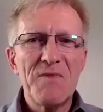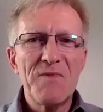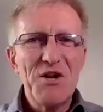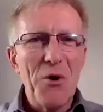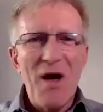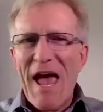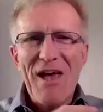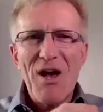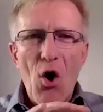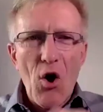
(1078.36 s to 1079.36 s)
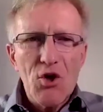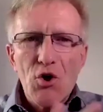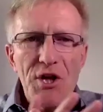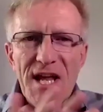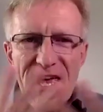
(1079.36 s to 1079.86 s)
You're
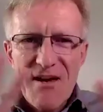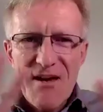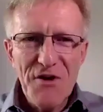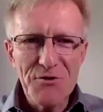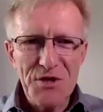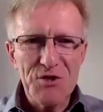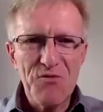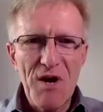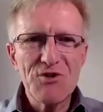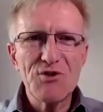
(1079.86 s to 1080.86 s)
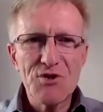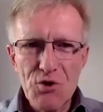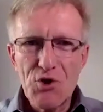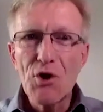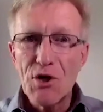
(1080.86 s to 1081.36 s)
going to hear those expressions. So
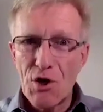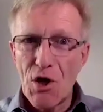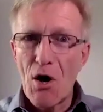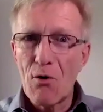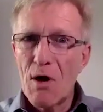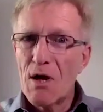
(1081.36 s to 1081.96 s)
you're going to know